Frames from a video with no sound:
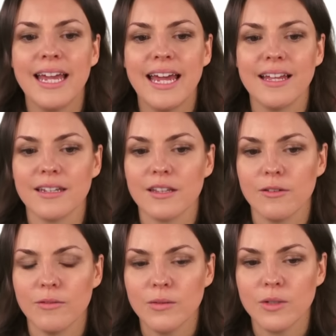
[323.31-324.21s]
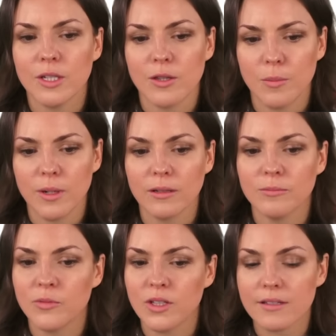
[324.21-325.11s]
and the 50 in the
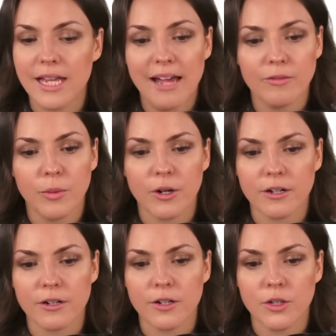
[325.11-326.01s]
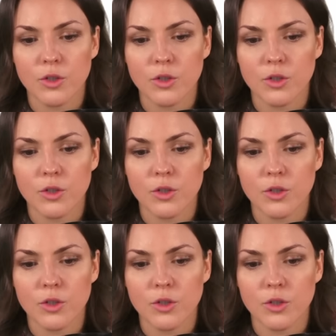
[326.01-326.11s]
middle doesn't have a partner,